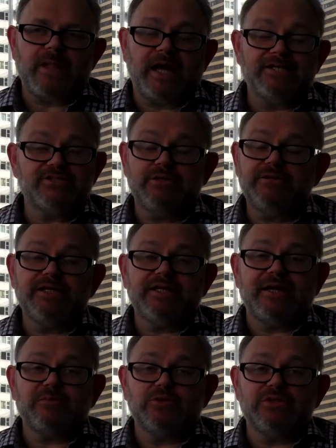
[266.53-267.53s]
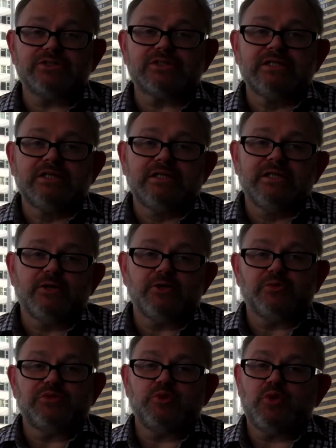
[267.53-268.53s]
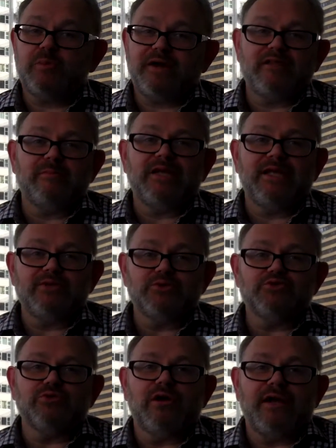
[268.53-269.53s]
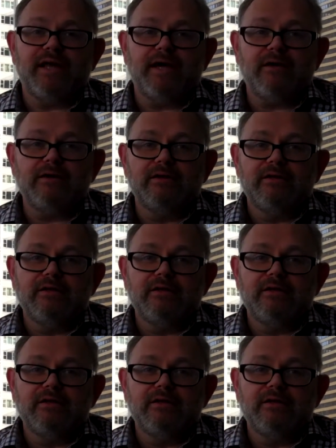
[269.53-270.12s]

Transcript: and it's only going to get worse because we talk about the millennials right now.